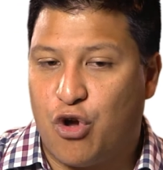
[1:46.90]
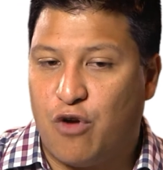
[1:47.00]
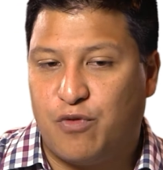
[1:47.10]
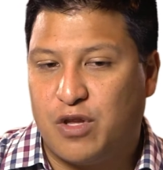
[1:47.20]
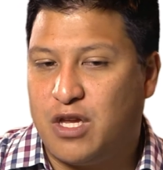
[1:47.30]

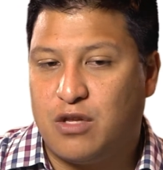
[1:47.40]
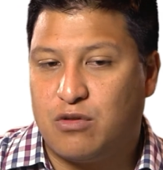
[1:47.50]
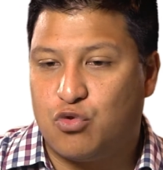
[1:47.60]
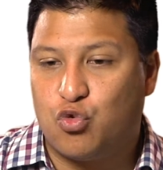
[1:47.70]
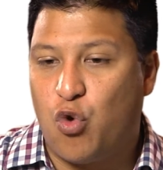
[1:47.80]
roughly
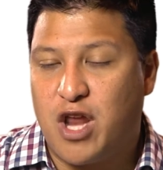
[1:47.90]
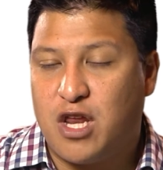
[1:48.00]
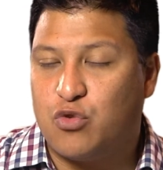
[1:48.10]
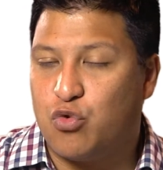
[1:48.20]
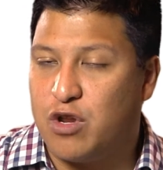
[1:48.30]

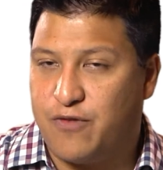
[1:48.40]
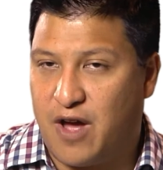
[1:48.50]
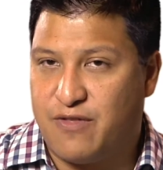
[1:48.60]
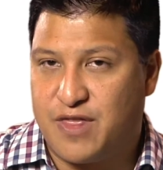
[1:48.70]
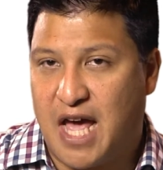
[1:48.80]
20,
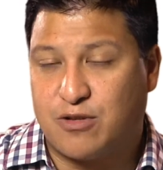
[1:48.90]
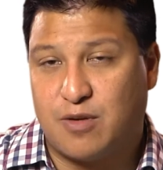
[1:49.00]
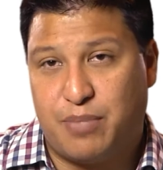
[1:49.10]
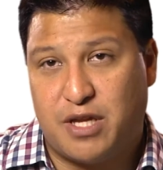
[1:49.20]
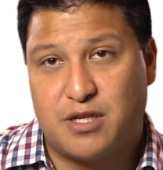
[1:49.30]

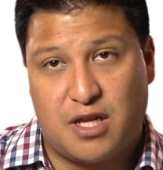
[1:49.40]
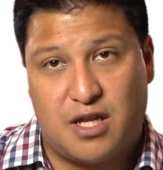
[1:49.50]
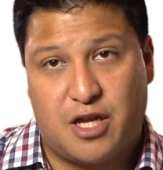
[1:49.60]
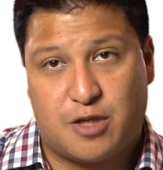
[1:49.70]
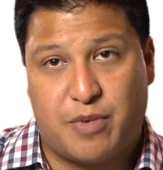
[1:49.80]
25,000 pages
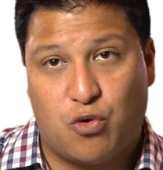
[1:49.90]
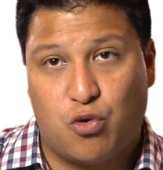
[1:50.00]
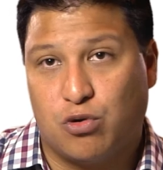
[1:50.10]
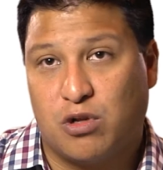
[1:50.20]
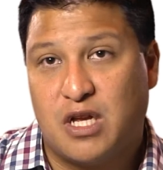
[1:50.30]
indexed by
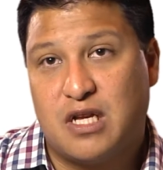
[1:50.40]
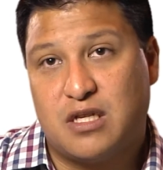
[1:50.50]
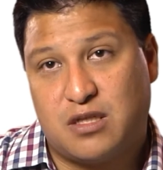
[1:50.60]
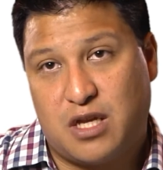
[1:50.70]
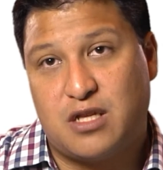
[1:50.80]
Google.
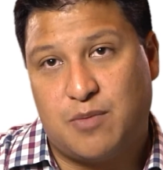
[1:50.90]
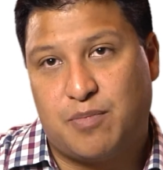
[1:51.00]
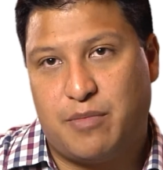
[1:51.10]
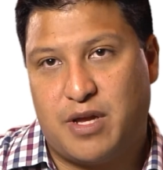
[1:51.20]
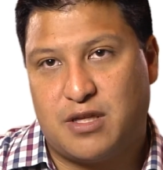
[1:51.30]
Since
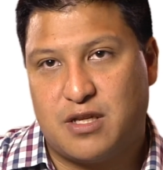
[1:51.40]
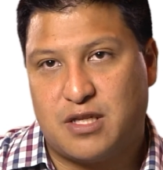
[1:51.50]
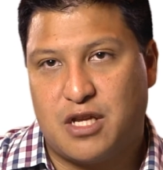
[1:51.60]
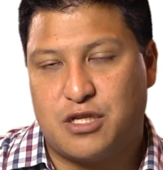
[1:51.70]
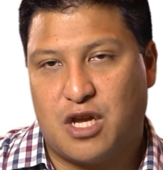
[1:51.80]
implementing
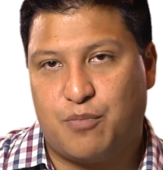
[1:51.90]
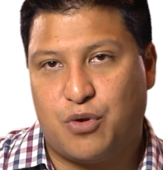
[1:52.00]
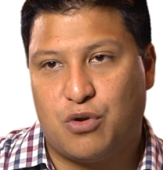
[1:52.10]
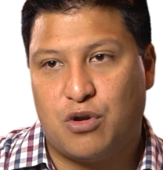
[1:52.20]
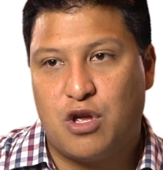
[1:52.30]
Site
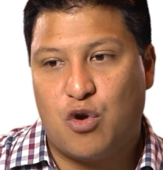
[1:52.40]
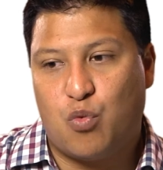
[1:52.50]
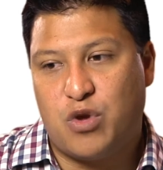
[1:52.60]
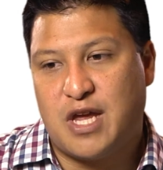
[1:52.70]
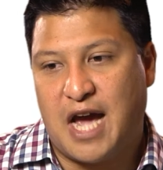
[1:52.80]
Champion,
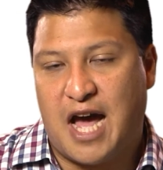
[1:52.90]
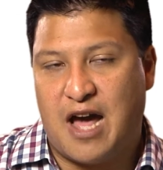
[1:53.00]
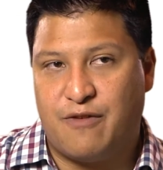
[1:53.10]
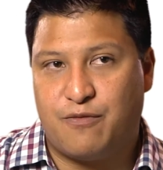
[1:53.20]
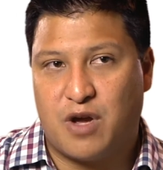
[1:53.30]
we
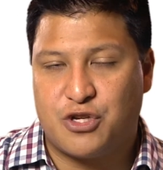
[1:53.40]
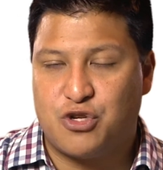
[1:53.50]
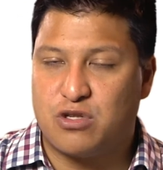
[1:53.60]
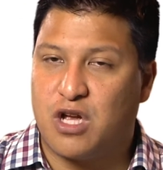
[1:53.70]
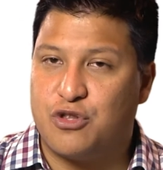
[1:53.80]
have
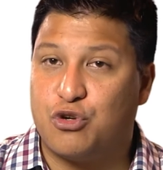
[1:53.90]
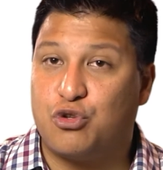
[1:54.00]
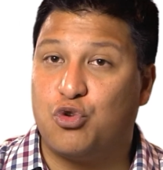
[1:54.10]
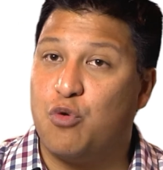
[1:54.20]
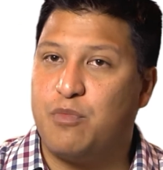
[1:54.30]
just under
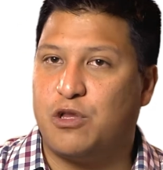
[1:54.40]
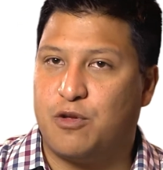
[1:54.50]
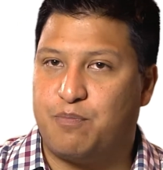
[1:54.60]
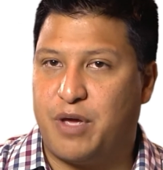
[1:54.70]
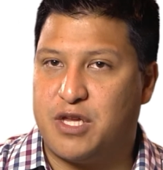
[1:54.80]
2
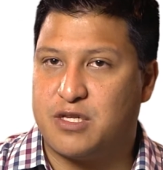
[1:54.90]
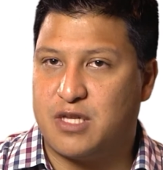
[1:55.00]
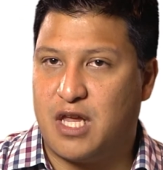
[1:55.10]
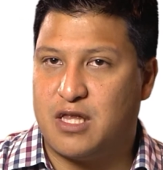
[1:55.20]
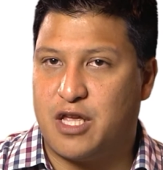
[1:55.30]
million pages
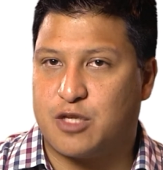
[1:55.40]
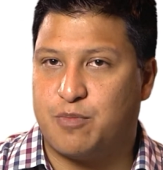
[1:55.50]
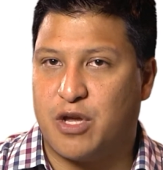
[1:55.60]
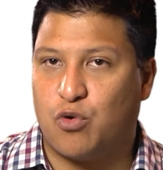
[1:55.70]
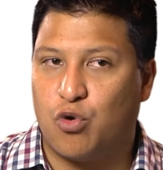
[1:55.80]
indexed
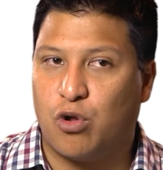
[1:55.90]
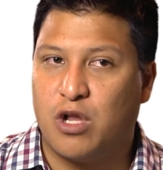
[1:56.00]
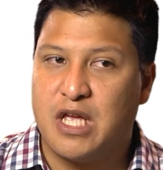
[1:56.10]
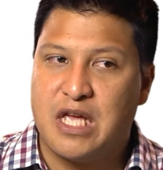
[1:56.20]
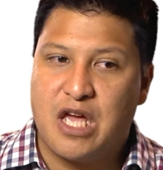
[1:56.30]
by Google.
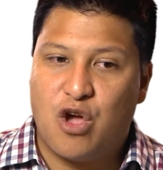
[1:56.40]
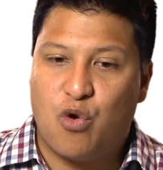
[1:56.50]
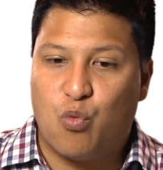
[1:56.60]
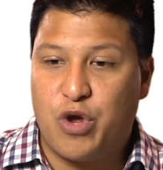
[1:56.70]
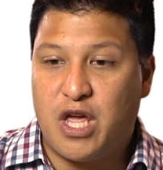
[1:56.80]

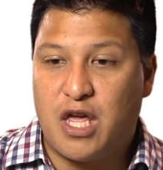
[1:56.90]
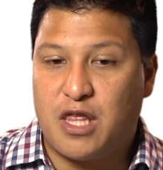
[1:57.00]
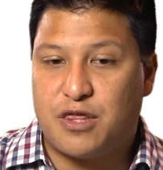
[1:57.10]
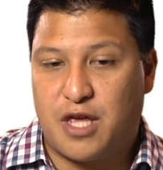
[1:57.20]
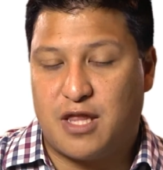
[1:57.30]
We
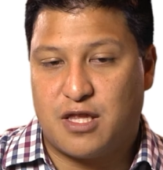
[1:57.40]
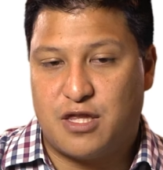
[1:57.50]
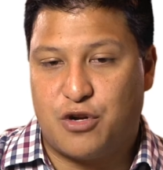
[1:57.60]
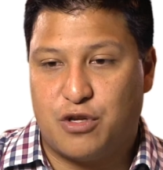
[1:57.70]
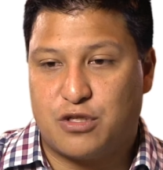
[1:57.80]
think that
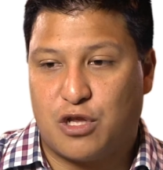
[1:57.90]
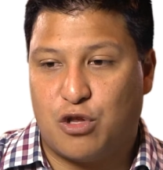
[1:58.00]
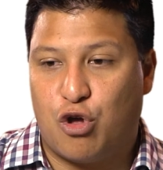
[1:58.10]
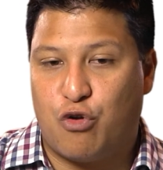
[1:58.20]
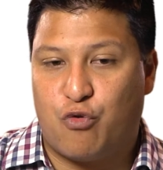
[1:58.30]
there is a
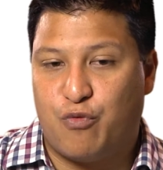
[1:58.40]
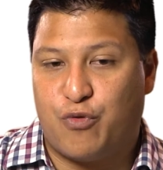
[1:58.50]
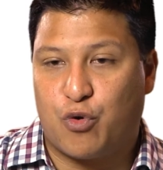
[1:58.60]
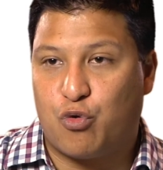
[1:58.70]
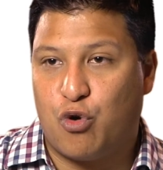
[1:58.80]
lot of room
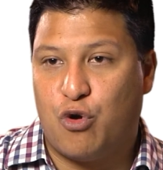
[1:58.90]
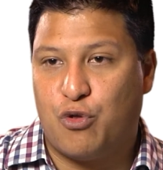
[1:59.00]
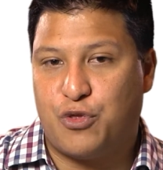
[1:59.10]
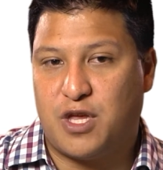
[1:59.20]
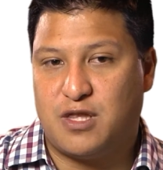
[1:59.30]
for
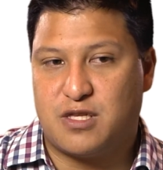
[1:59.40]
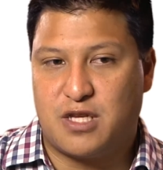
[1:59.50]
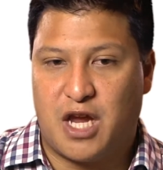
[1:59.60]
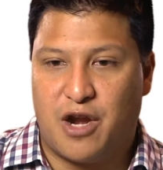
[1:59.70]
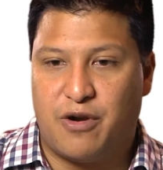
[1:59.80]
growth in this
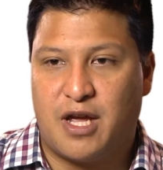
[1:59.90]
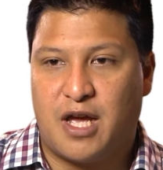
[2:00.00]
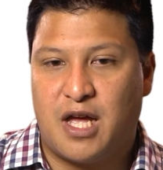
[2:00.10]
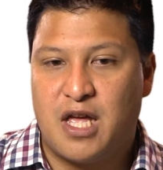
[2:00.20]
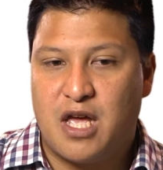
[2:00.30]

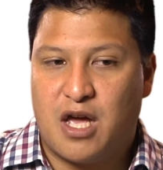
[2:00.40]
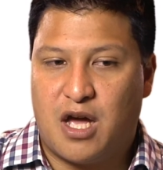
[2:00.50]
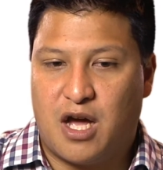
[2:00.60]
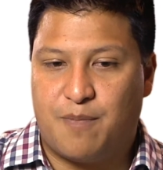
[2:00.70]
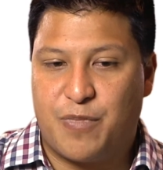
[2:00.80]
area,
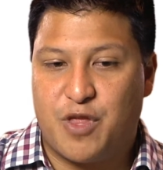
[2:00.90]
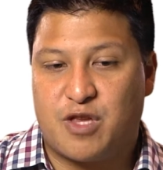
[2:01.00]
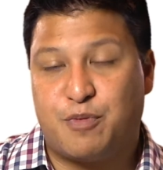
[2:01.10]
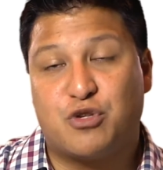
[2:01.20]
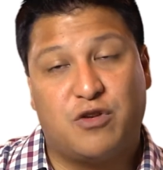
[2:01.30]
uh,
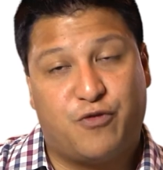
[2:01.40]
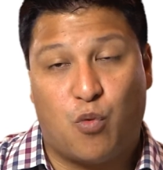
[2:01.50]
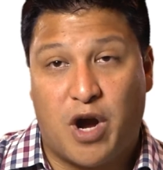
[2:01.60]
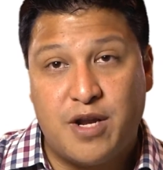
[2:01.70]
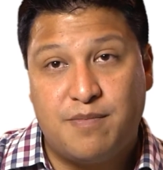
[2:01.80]
especially for
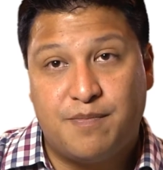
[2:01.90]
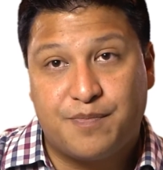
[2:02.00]
wine.